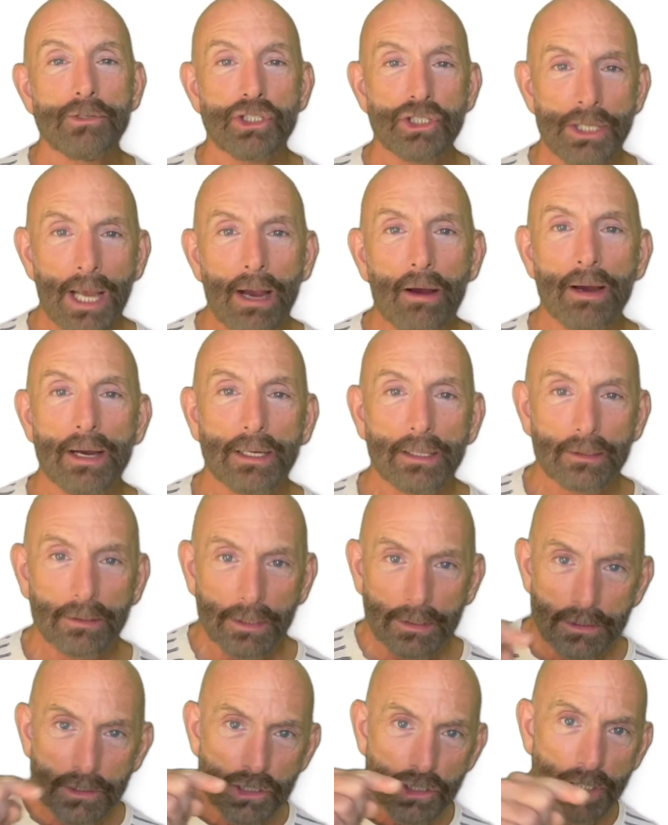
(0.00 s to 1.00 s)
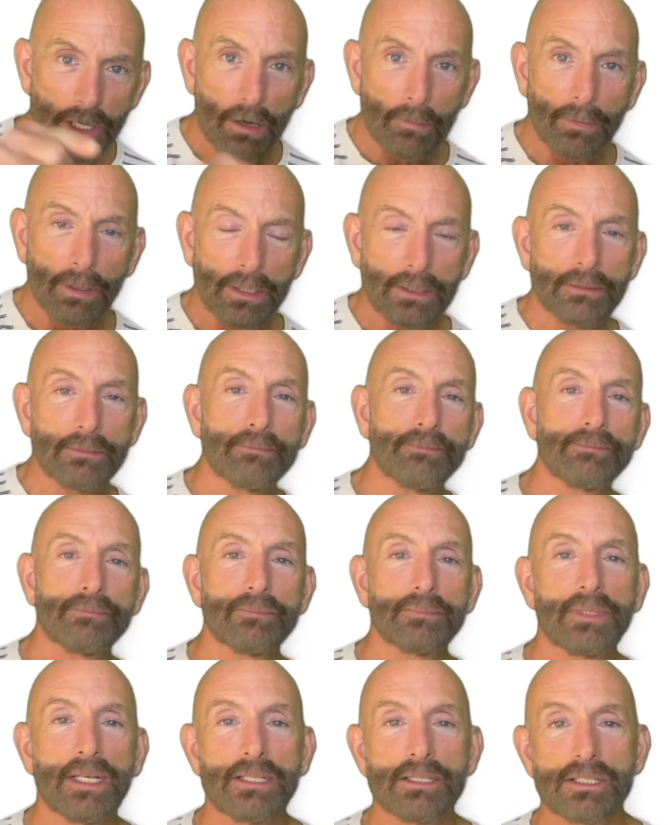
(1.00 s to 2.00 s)
Share it. Click the share button
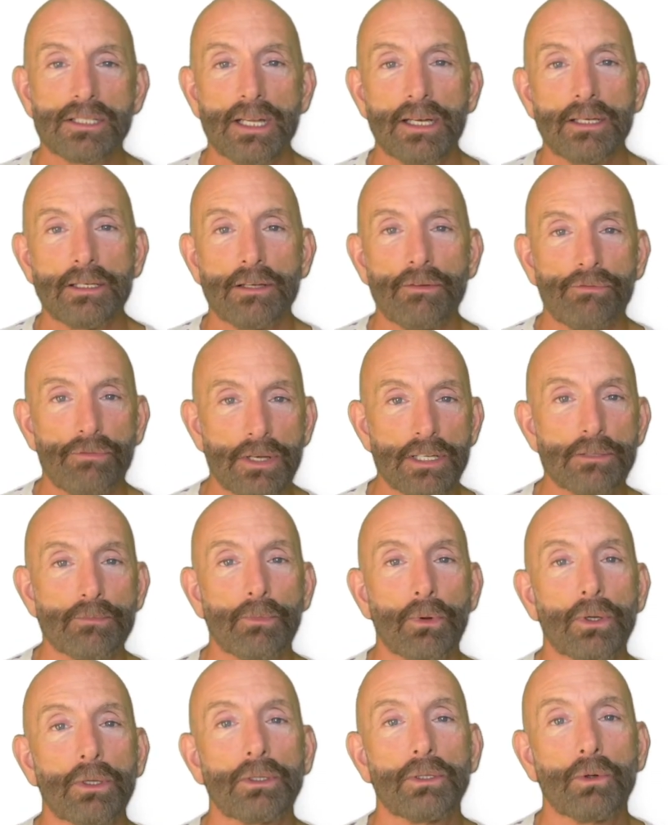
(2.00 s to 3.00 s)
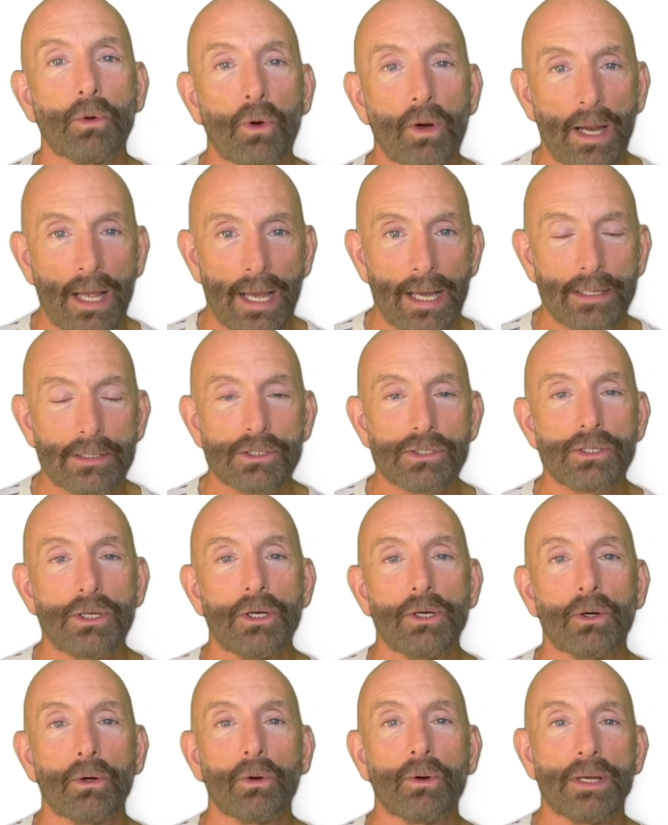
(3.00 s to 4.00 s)
and send it to Facebook or X
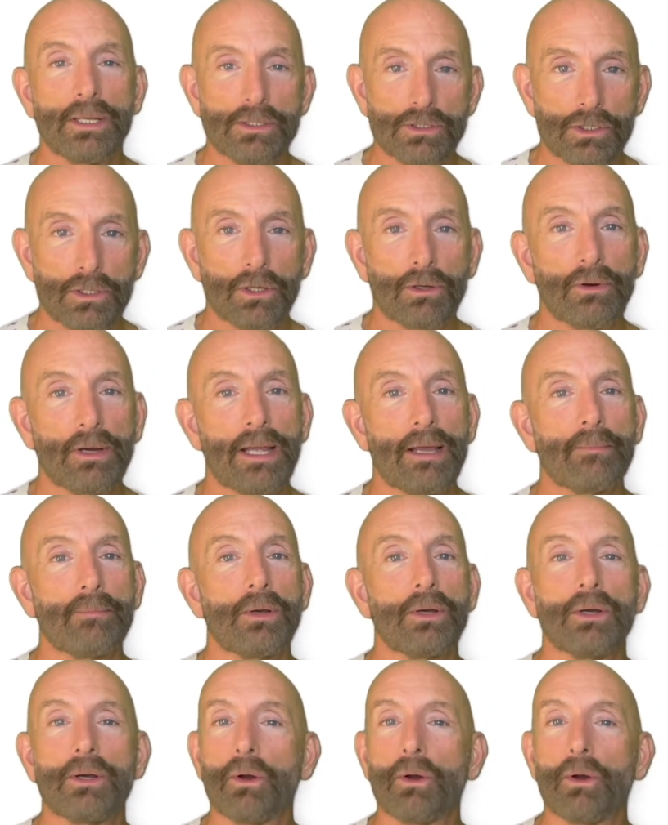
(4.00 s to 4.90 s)
or Instagram